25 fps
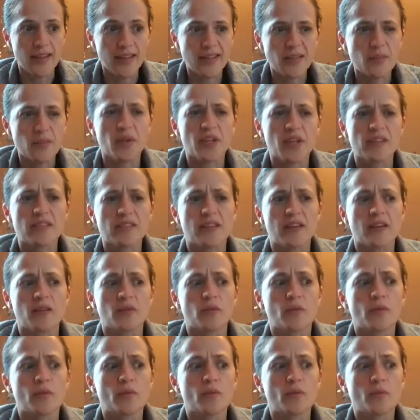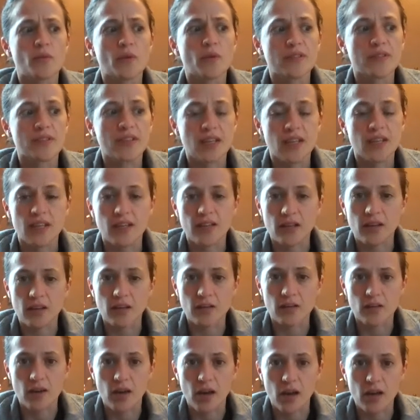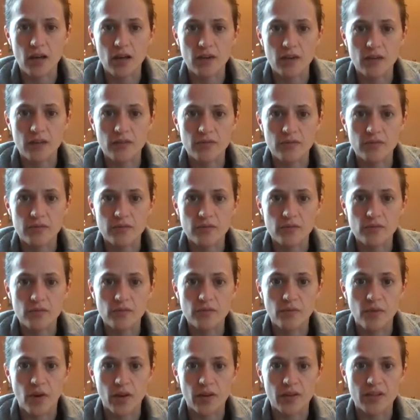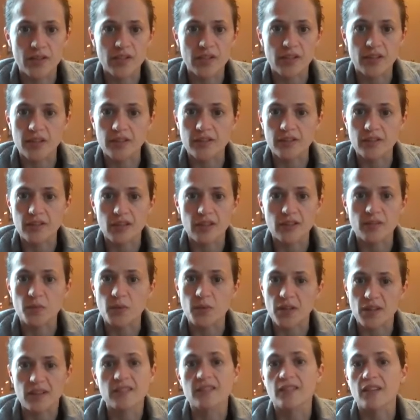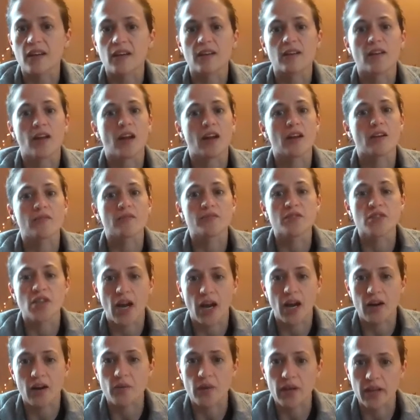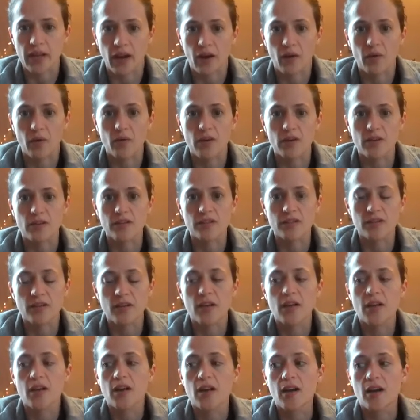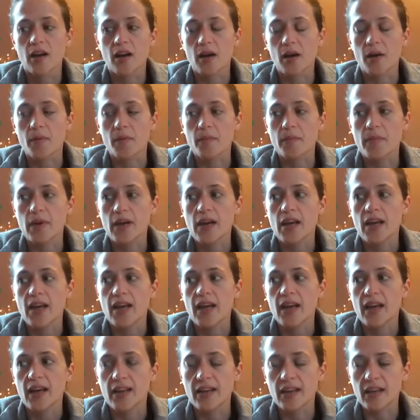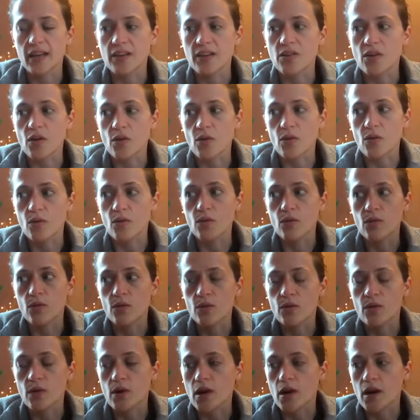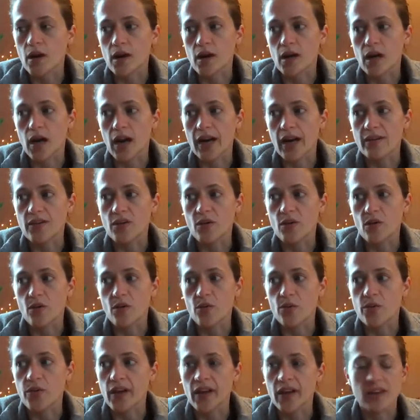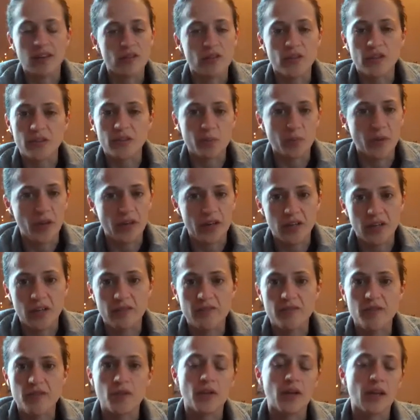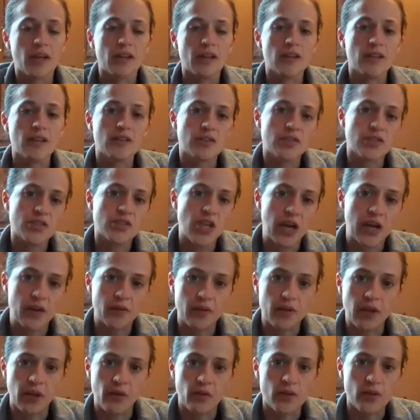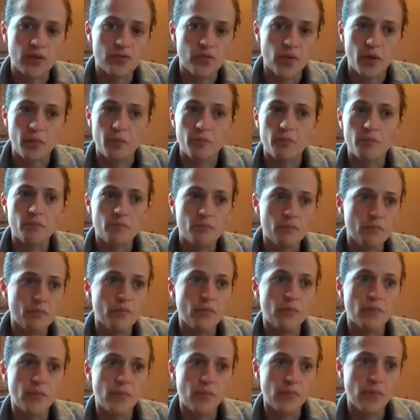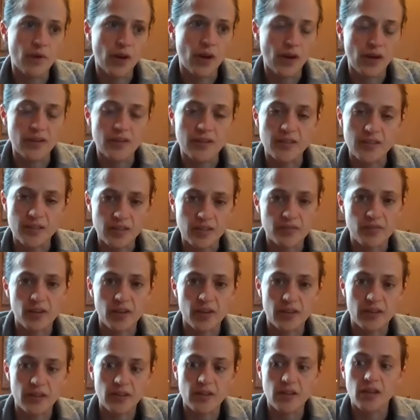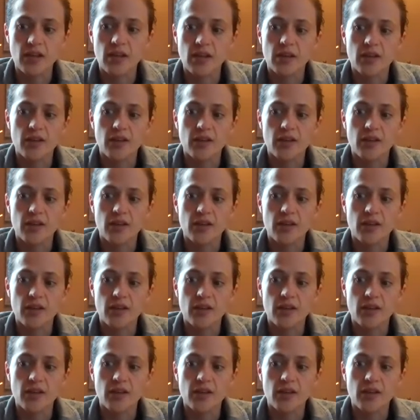think the biggest thing was getting a lot of volunteering experience, like a lot of shadowing hours. Um, and I know that it looks better if you get shadowing hours from different